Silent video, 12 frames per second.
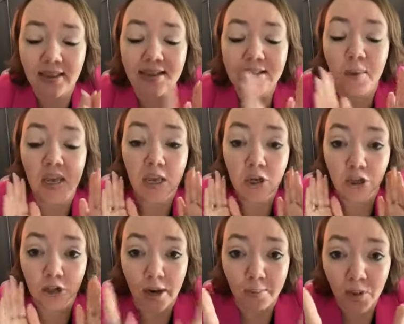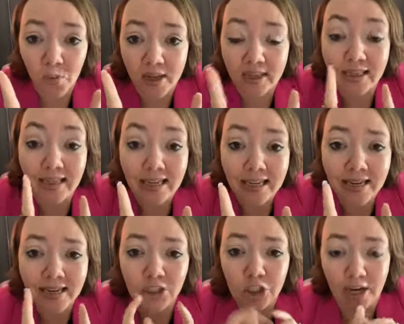Let's make it your #1
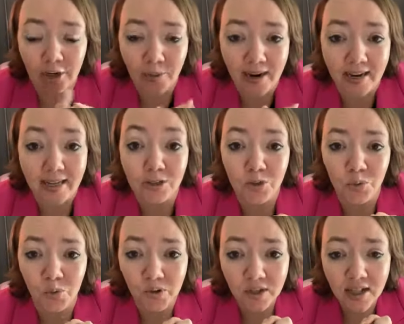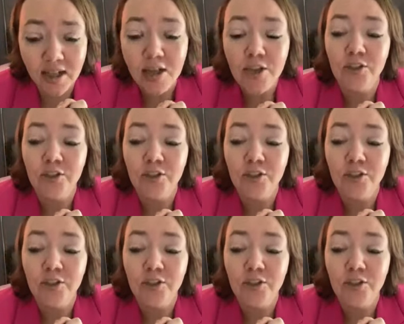lead generating tool